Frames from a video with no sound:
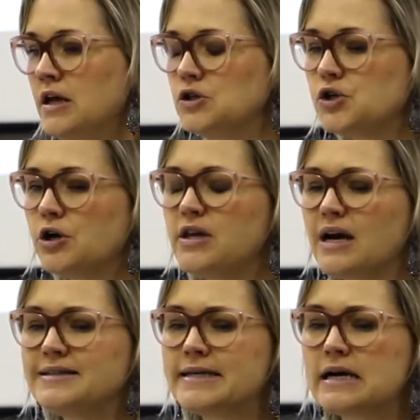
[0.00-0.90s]
So the
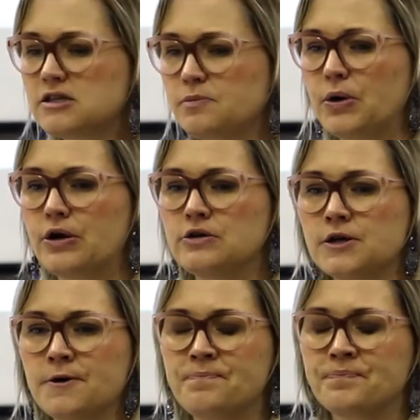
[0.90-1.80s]
idea, I suppose,
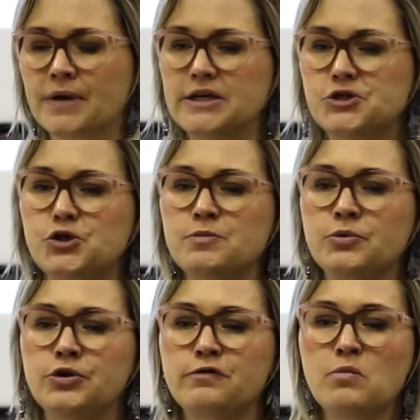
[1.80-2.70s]
is to
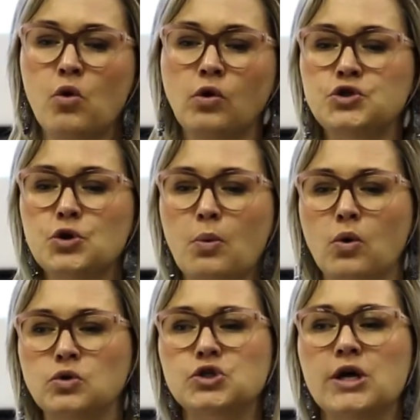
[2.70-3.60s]
move more
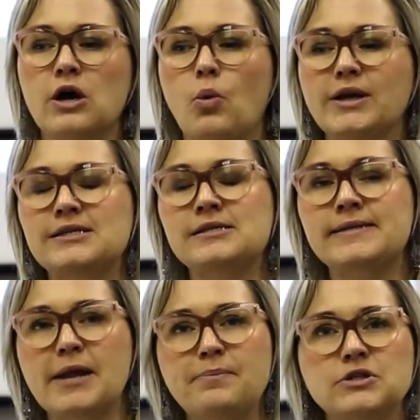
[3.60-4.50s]
towards what a
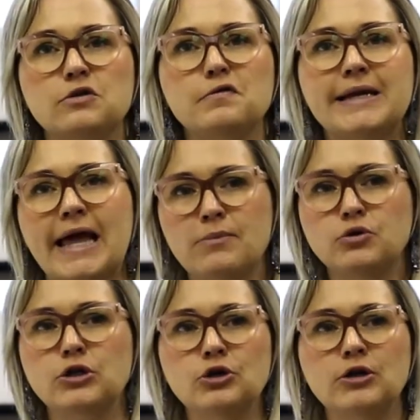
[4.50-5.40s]
statement of claim
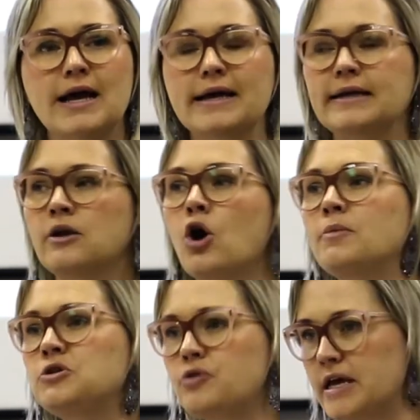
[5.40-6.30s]
would look like in an
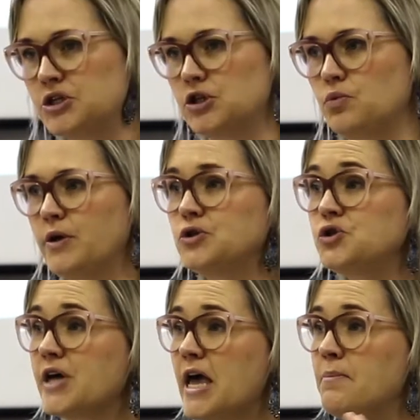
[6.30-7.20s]
arbitration, where you
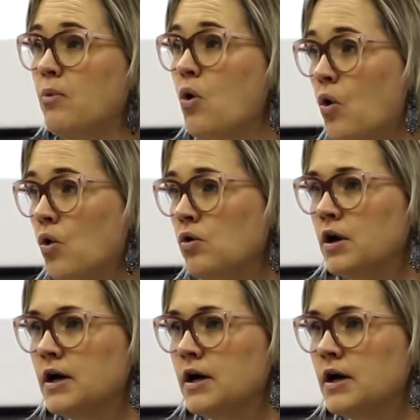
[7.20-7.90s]
say more,